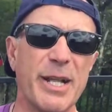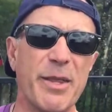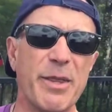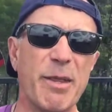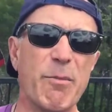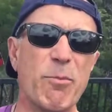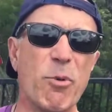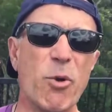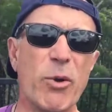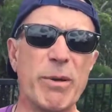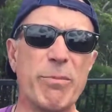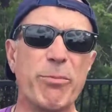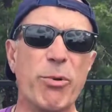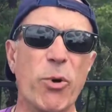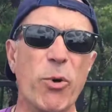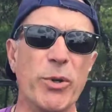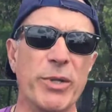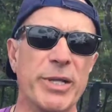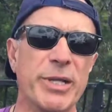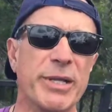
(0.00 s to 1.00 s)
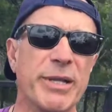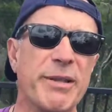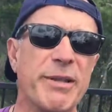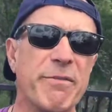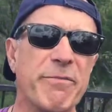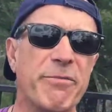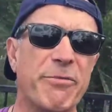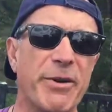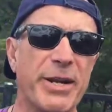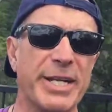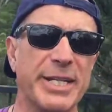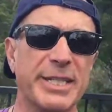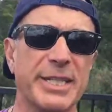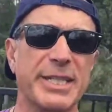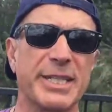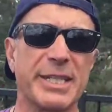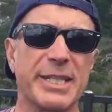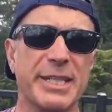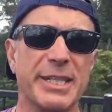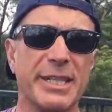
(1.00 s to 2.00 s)
They're more important than
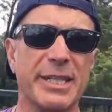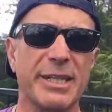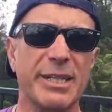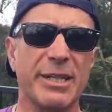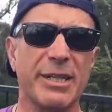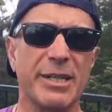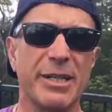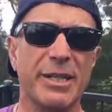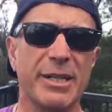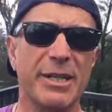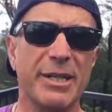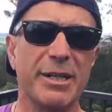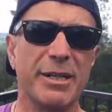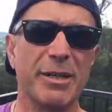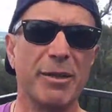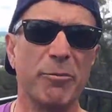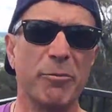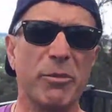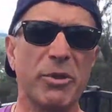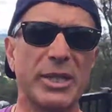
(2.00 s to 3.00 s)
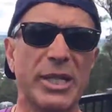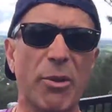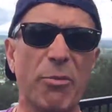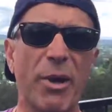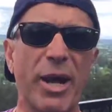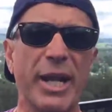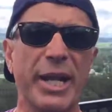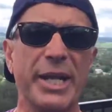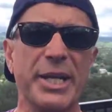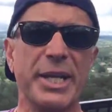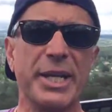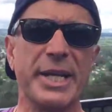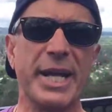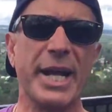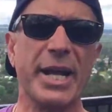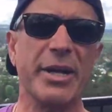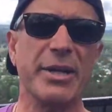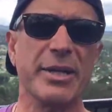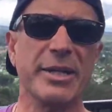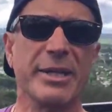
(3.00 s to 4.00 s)
friends because they won't let you
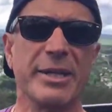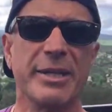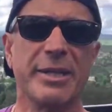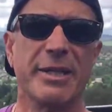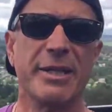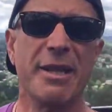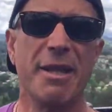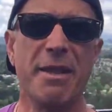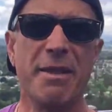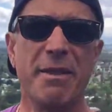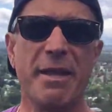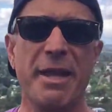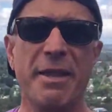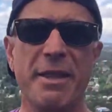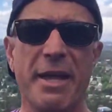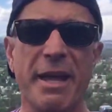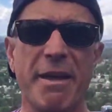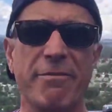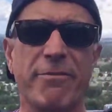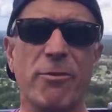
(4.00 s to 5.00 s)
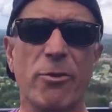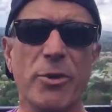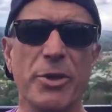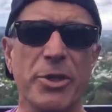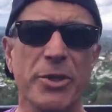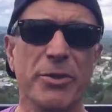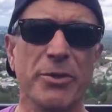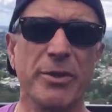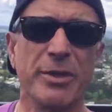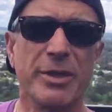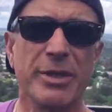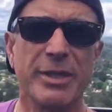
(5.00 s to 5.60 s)
down. They're there for you.